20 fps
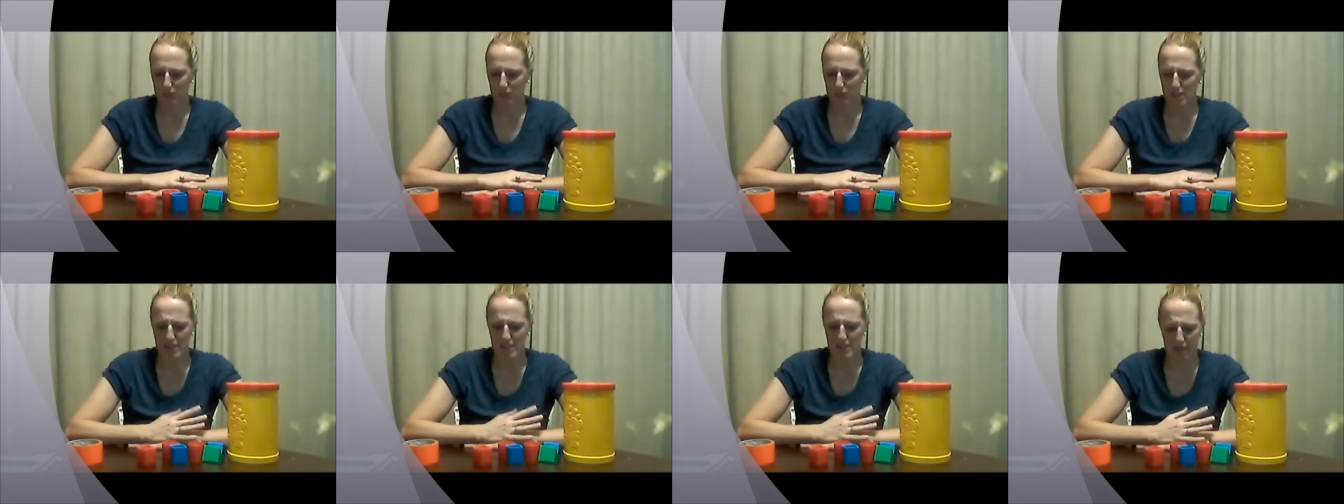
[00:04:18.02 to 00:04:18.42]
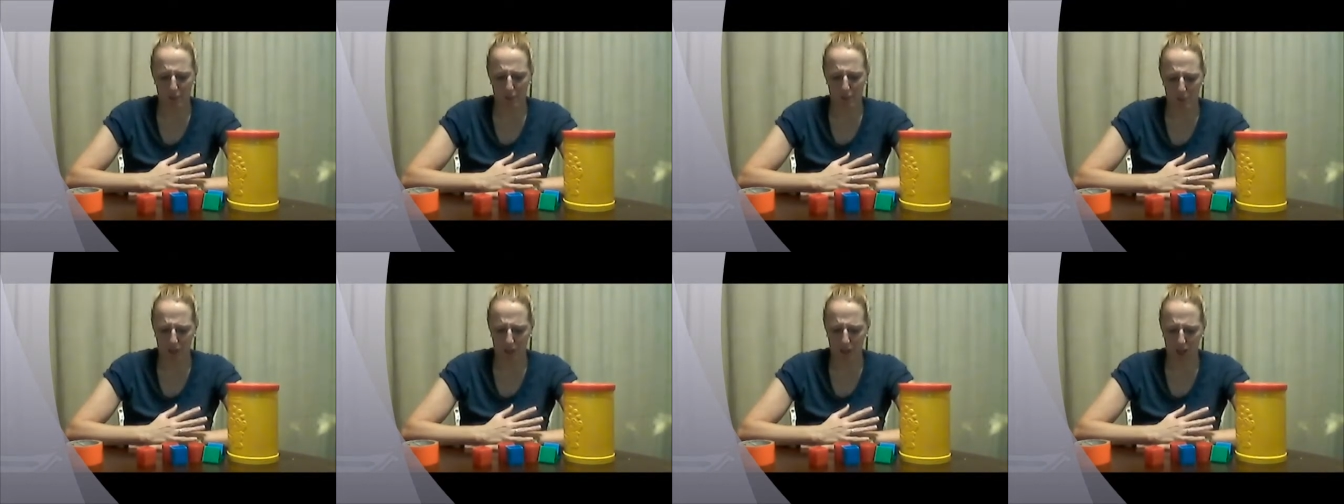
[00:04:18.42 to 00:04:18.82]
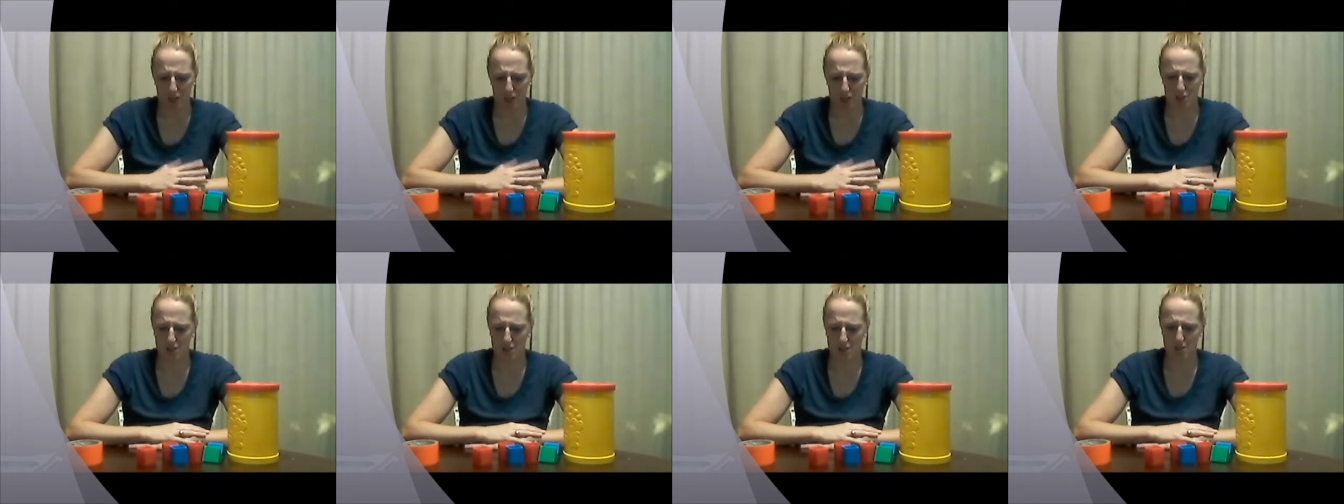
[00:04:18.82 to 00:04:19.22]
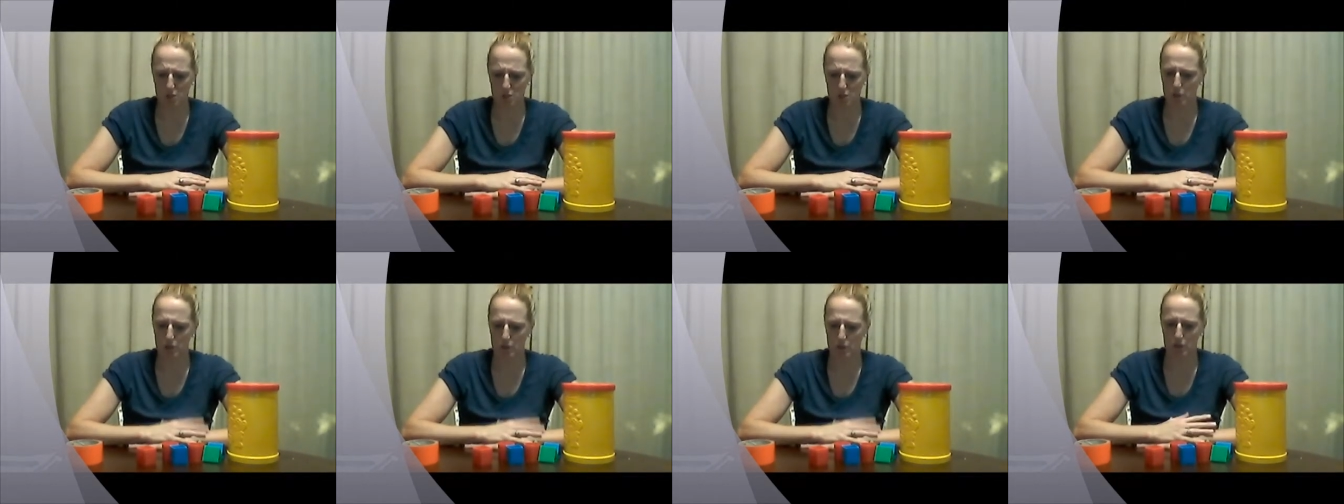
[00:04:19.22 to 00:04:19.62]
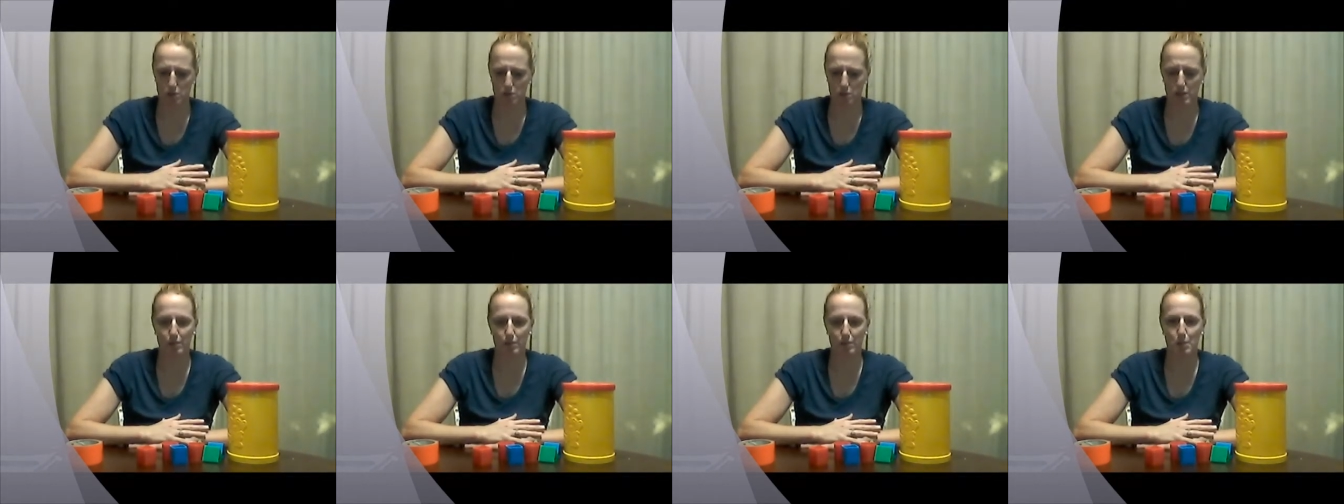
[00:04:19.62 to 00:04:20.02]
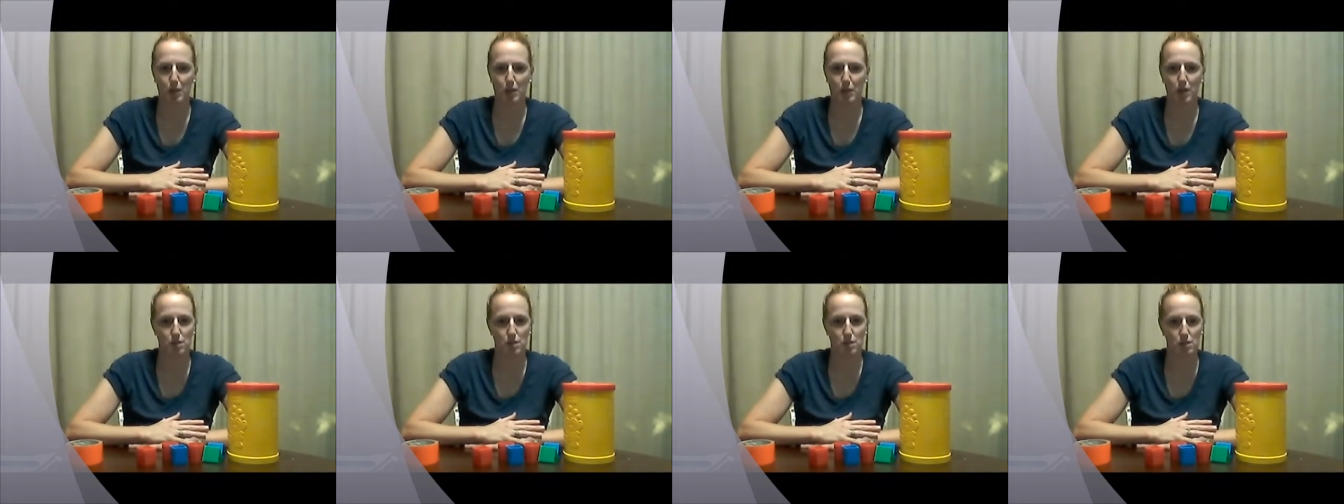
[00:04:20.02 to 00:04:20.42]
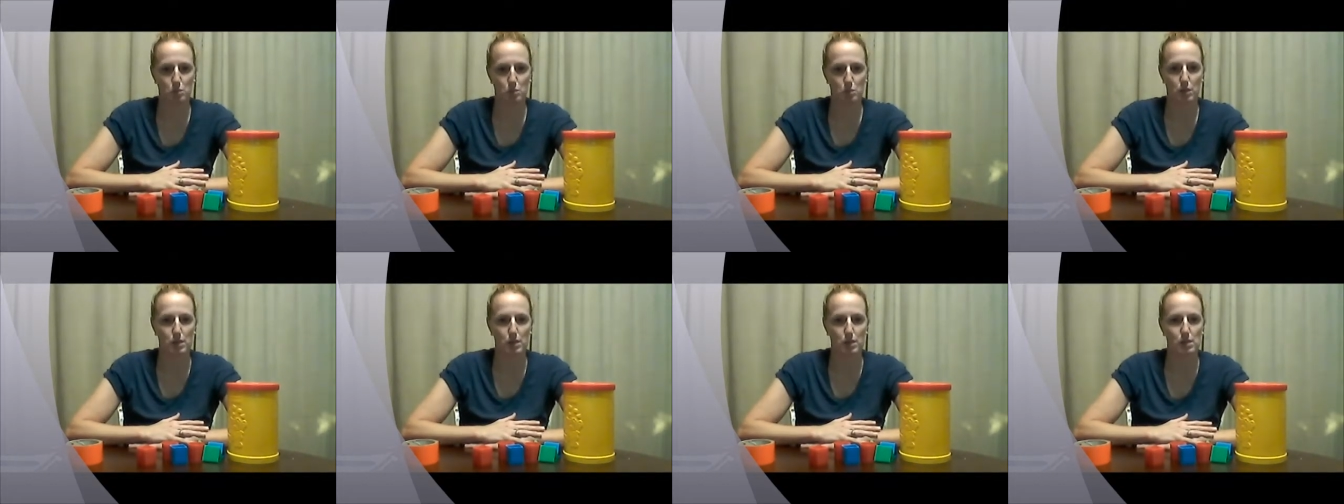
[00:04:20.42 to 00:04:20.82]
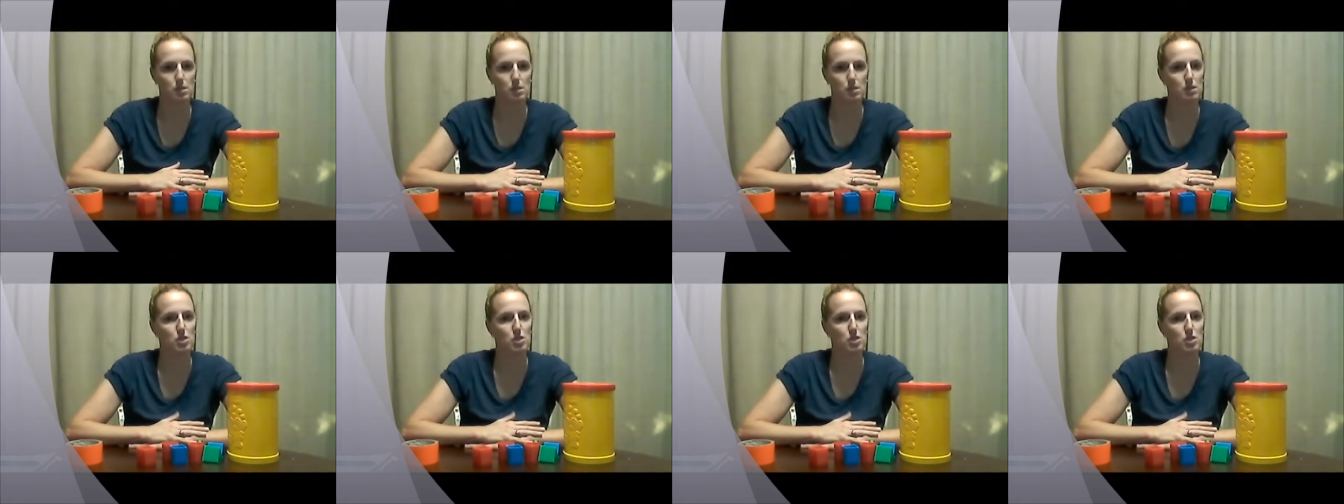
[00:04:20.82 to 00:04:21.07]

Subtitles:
Safety precautions, there's really no safety precautions with this.